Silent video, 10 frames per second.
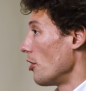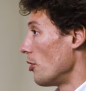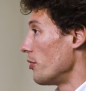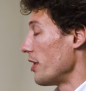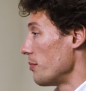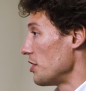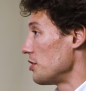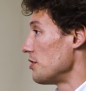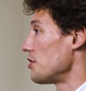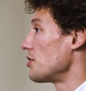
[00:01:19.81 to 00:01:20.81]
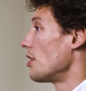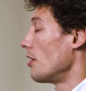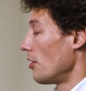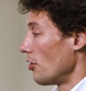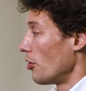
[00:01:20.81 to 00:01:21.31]
lower emissions,
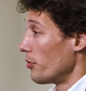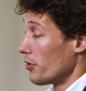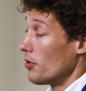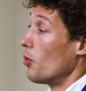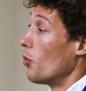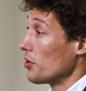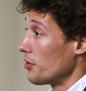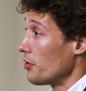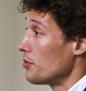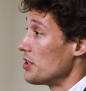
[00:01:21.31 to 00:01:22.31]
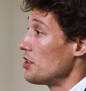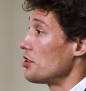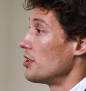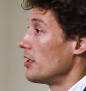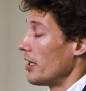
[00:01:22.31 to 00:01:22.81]
lower water
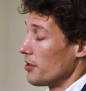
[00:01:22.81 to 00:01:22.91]
usage,